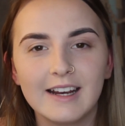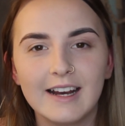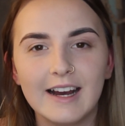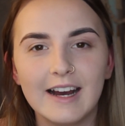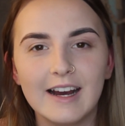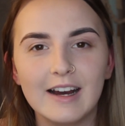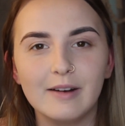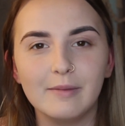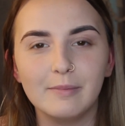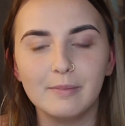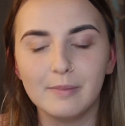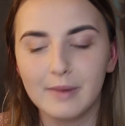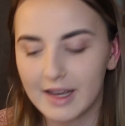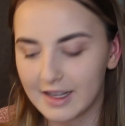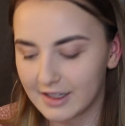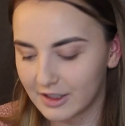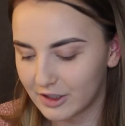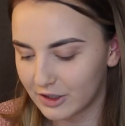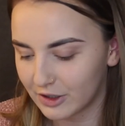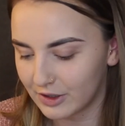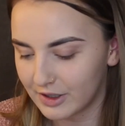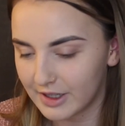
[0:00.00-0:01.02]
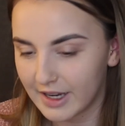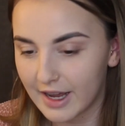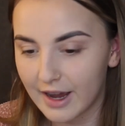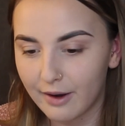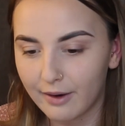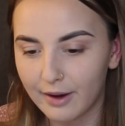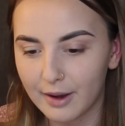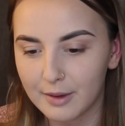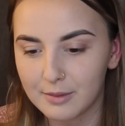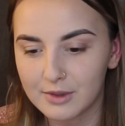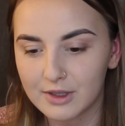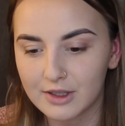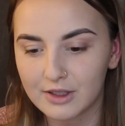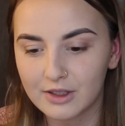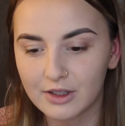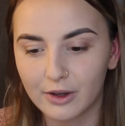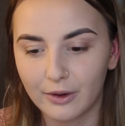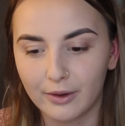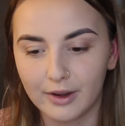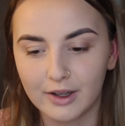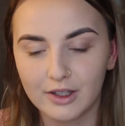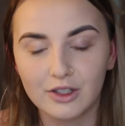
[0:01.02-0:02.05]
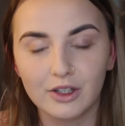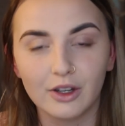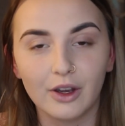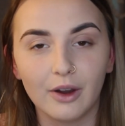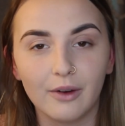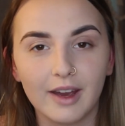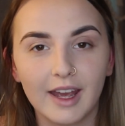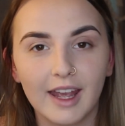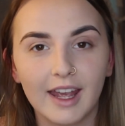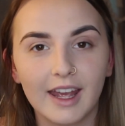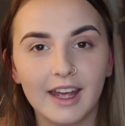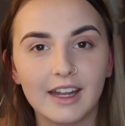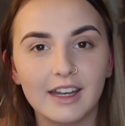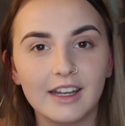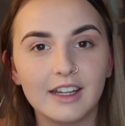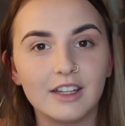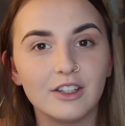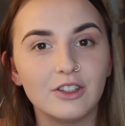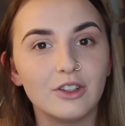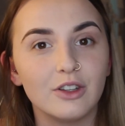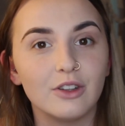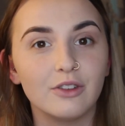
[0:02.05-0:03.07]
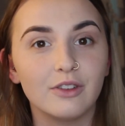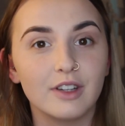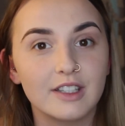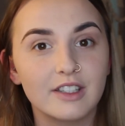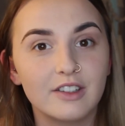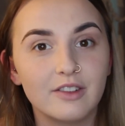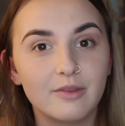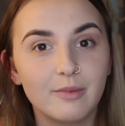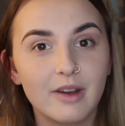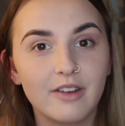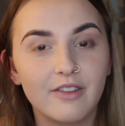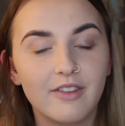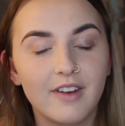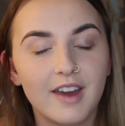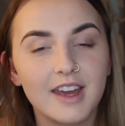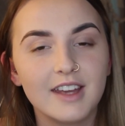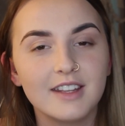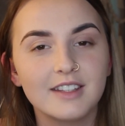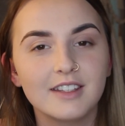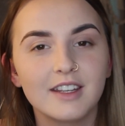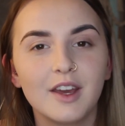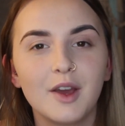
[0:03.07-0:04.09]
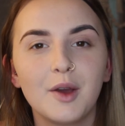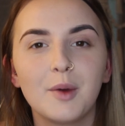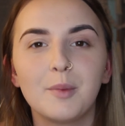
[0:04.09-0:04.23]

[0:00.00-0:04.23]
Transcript: And so now I'm just going to go ahead and do the rest of my face.